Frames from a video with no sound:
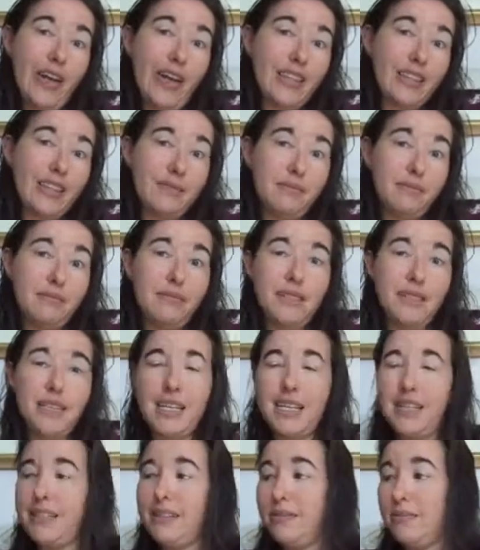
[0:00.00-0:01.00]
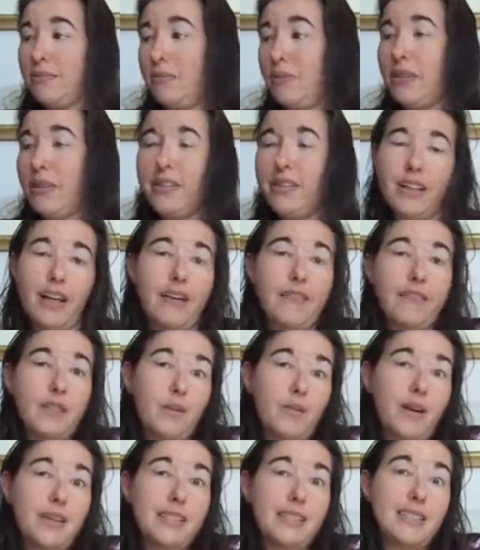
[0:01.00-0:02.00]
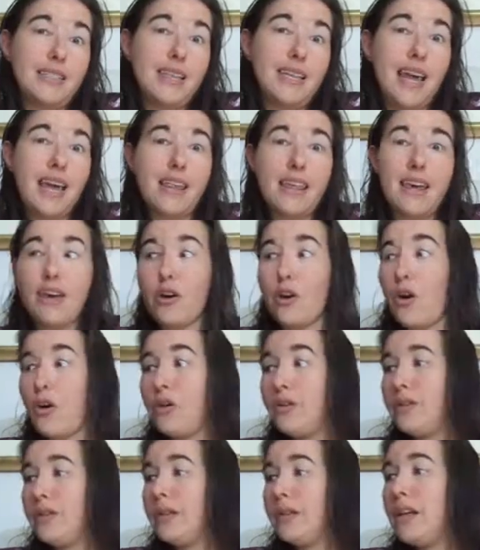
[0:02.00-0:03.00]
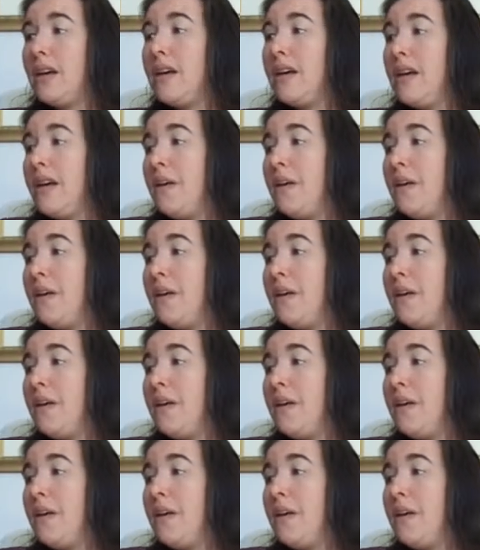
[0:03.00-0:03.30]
I like them, then we'll have to wait and see how that goes.